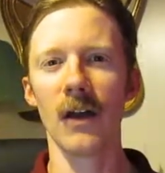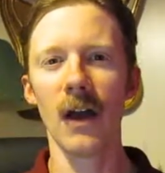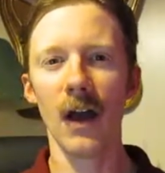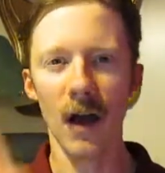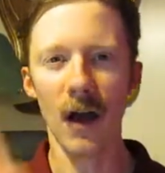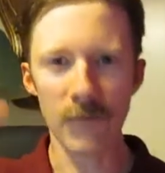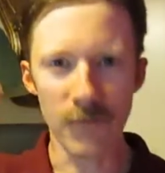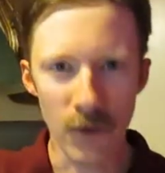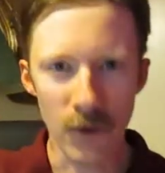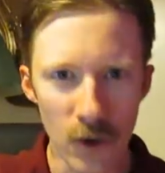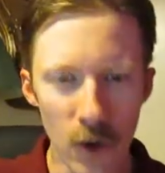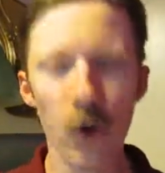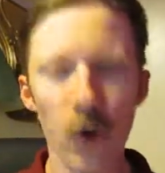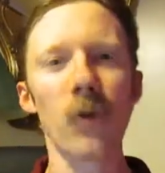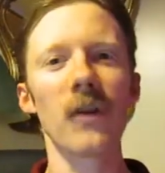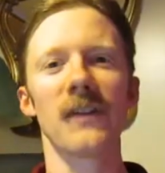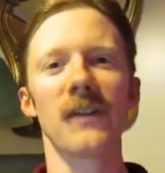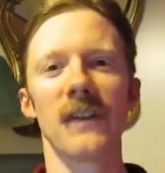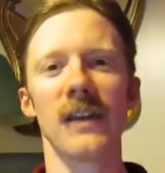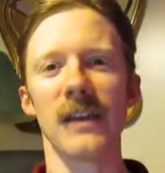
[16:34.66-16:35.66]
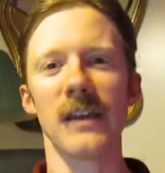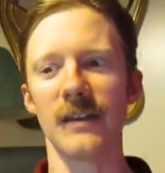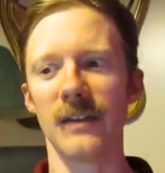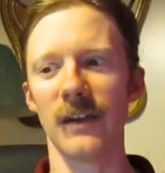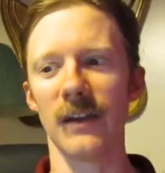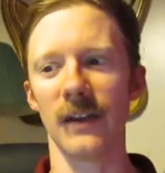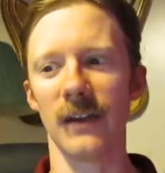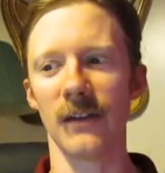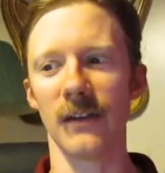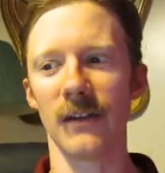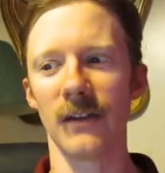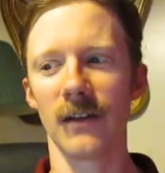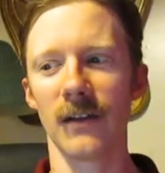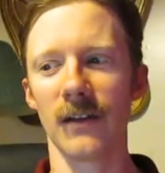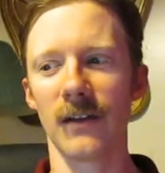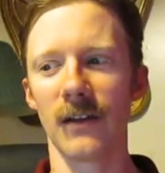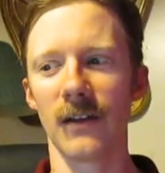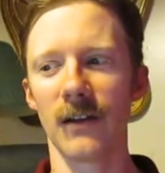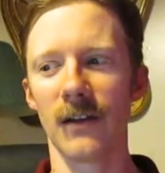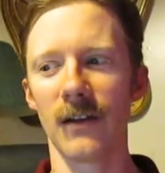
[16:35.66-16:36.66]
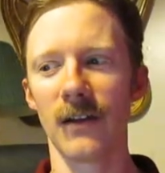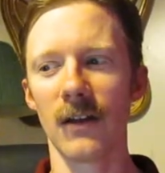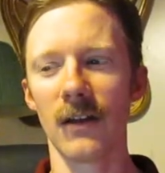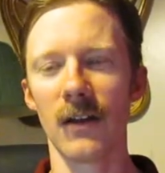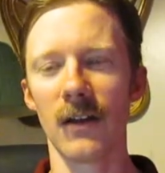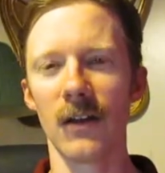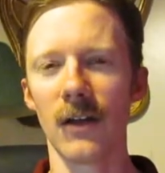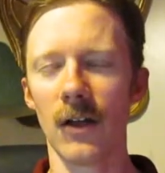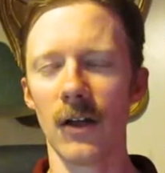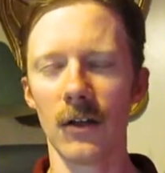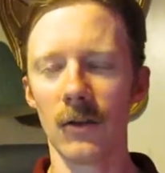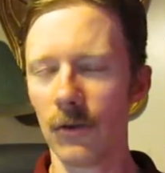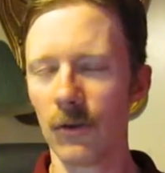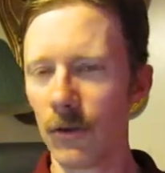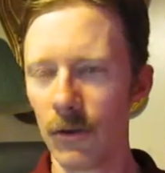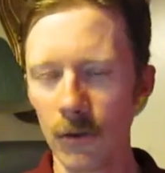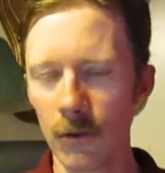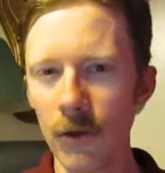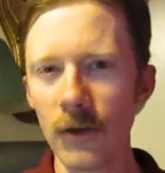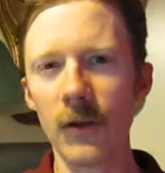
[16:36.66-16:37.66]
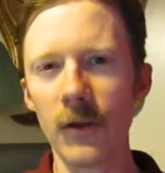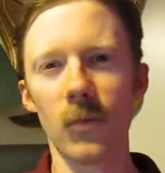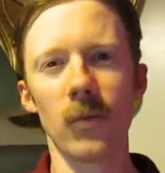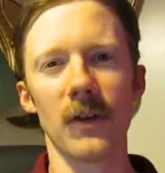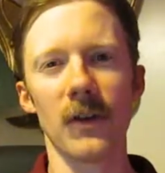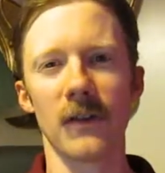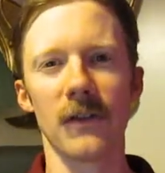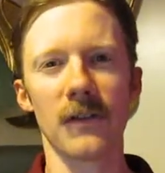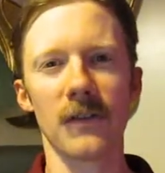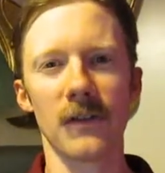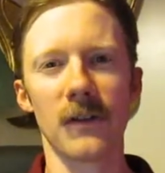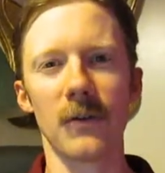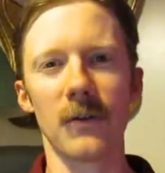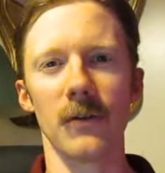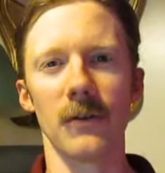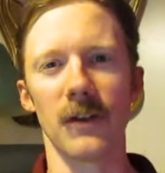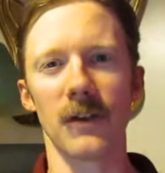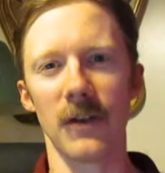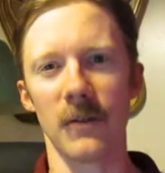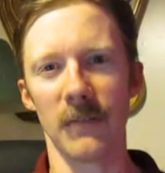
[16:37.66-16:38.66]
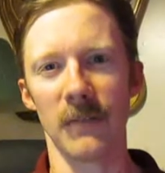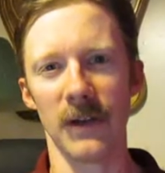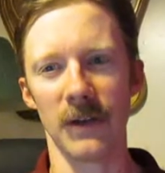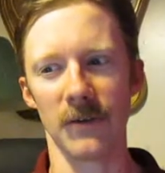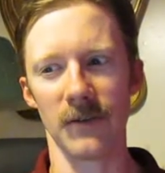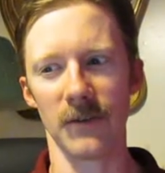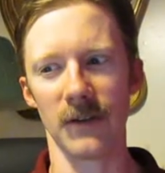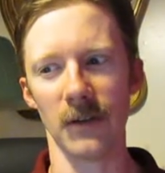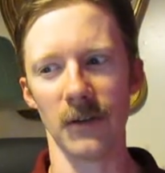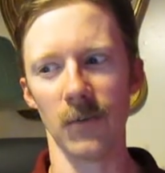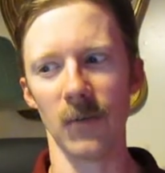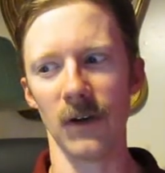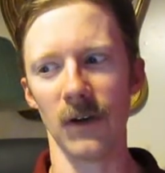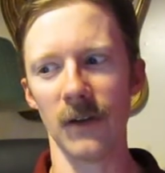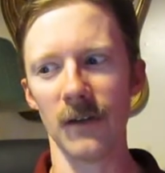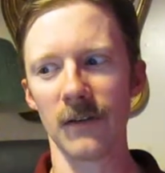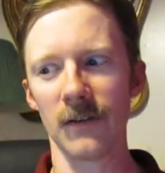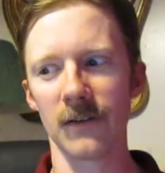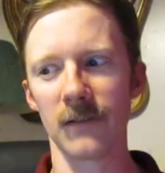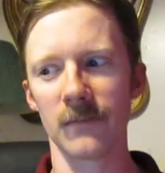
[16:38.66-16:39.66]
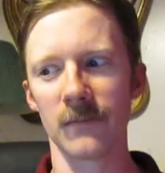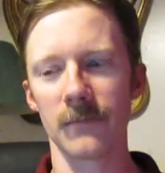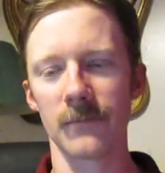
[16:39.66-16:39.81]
"Of course he did. Look at what a skilled commander he was"?